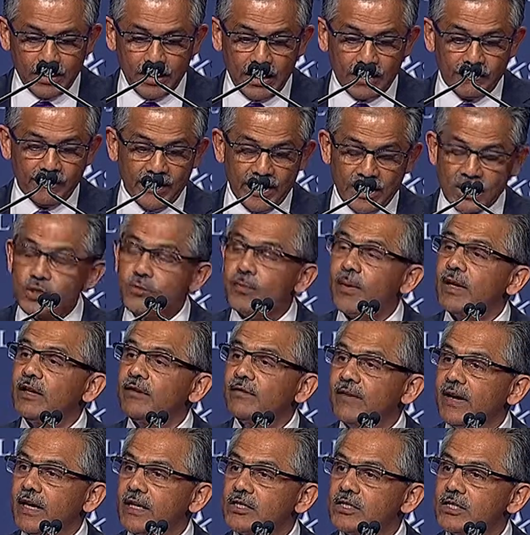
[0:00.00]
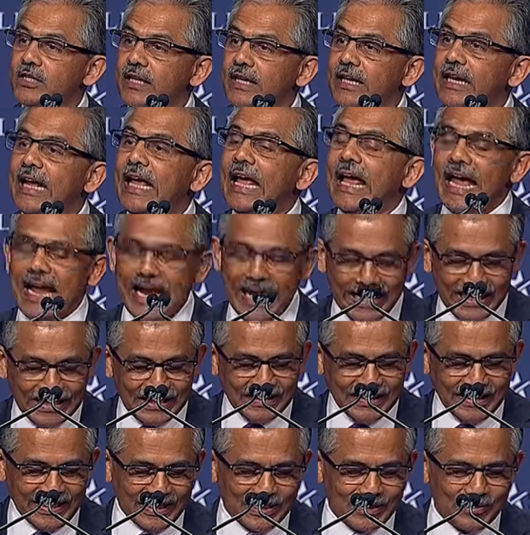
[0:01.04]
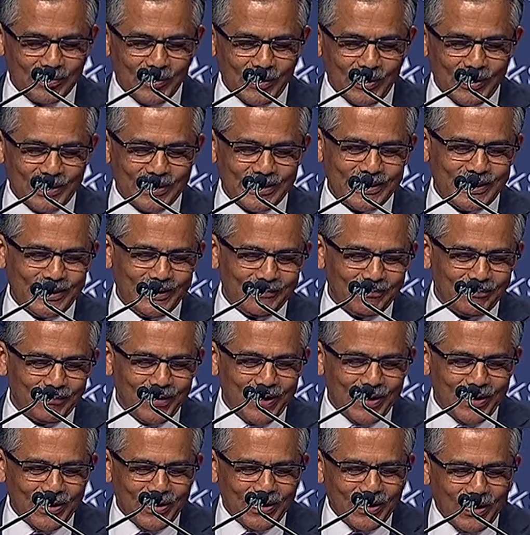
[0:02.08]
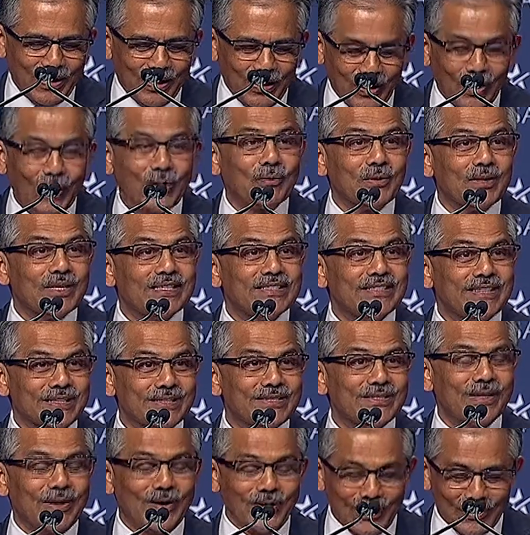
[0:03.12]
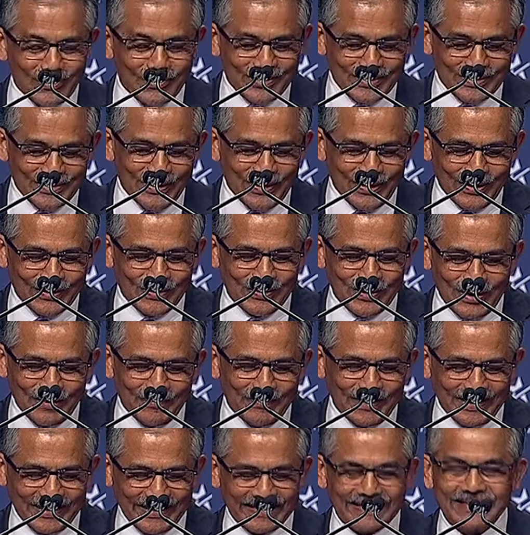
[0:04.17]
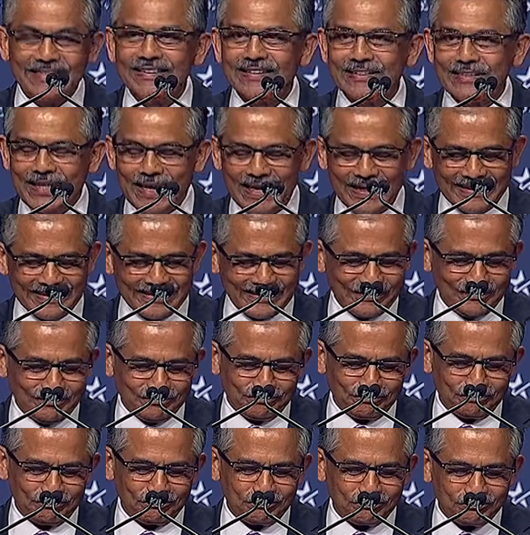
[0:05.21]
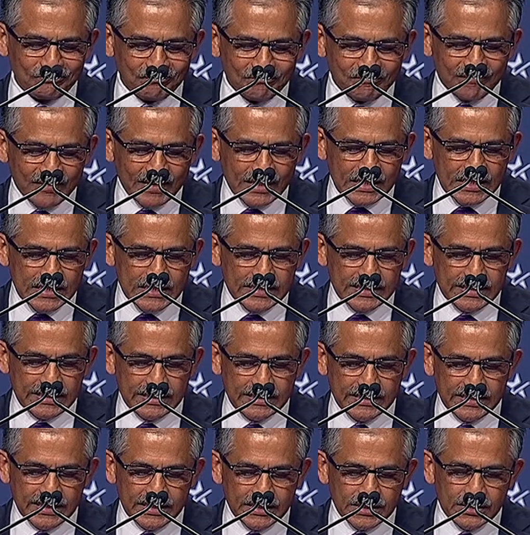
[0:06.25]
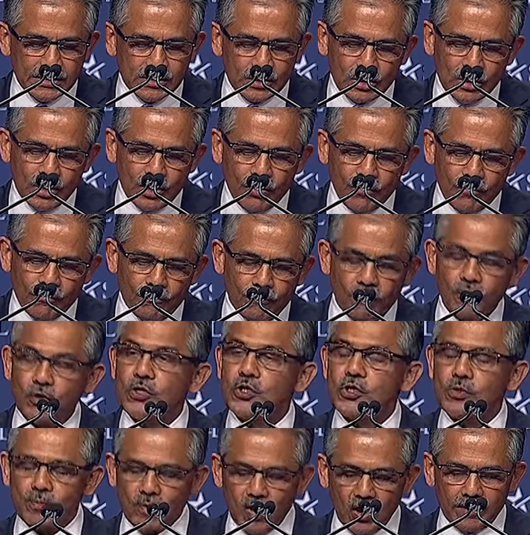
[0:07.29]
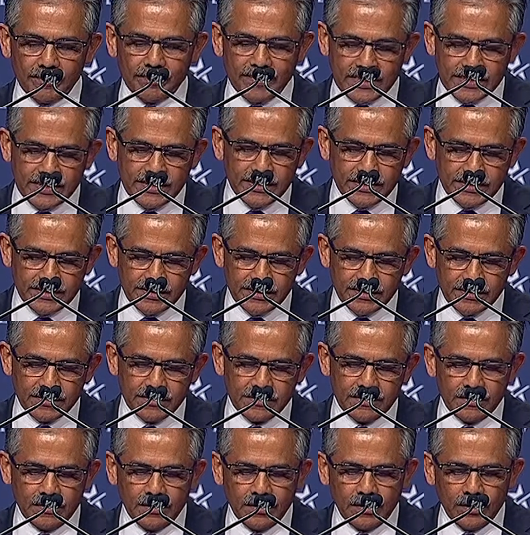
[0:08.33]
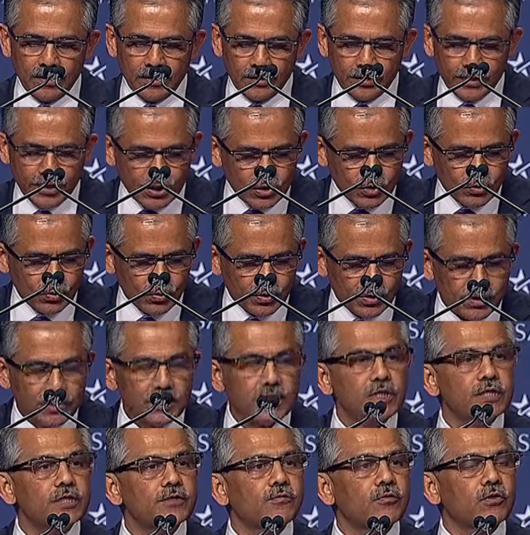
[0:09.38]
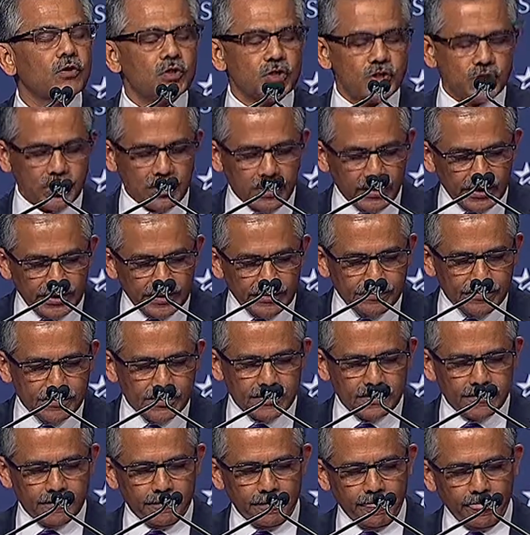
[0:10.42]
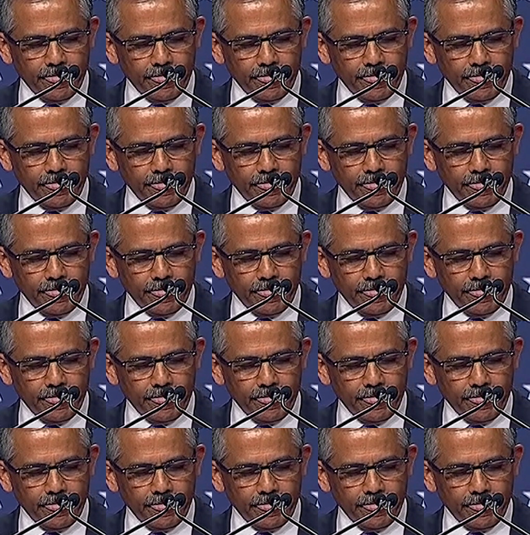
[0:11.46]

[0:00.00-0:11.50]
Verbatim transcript: advanced manufacturing and tax policy. Always, that's a, always a hot topic, tax. Success for small businesses, resources for startups,